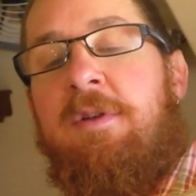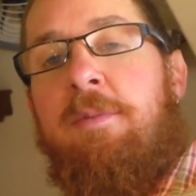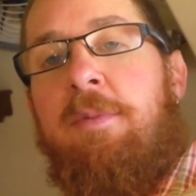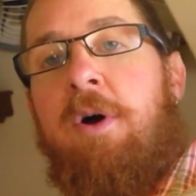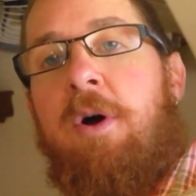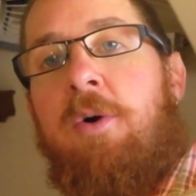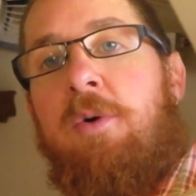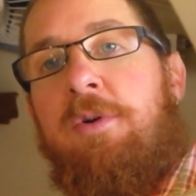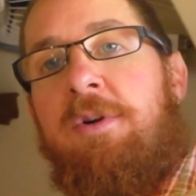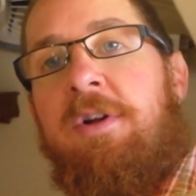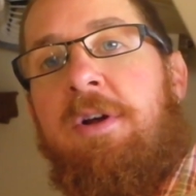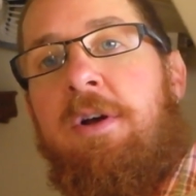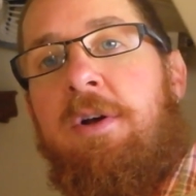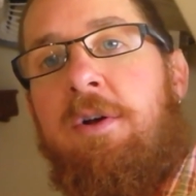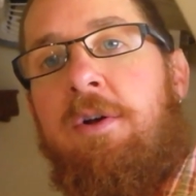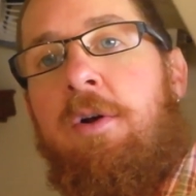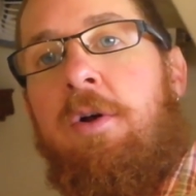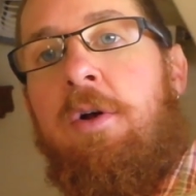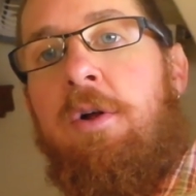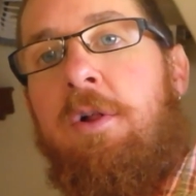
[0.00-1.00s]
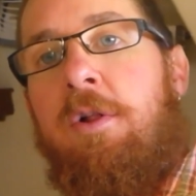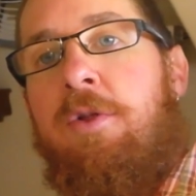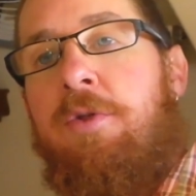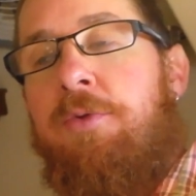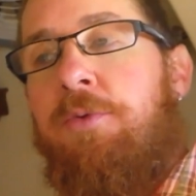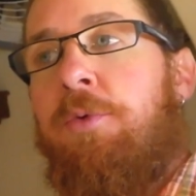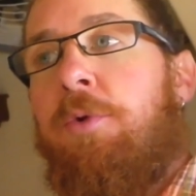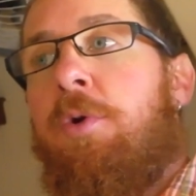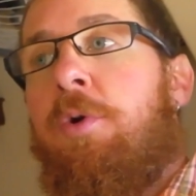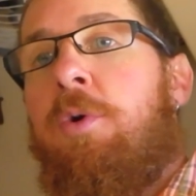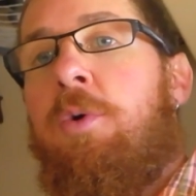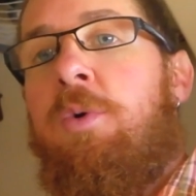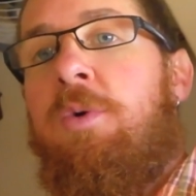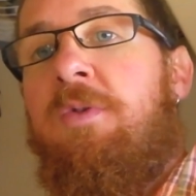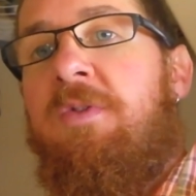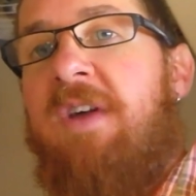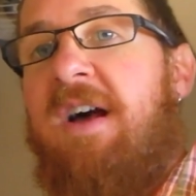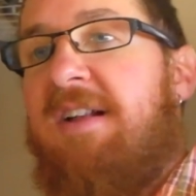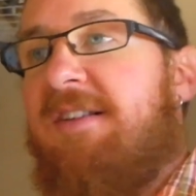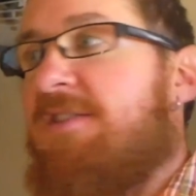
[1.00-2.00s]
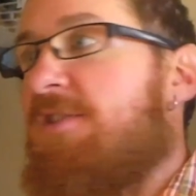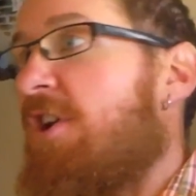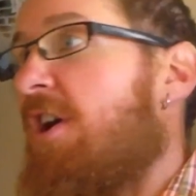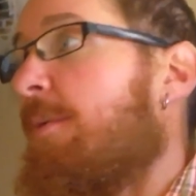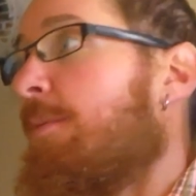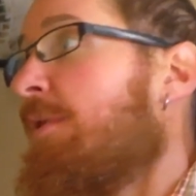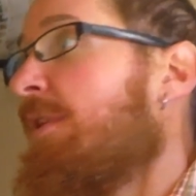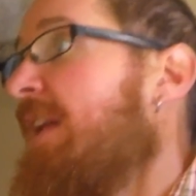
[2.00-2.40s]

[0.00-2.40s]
boat, through that starboard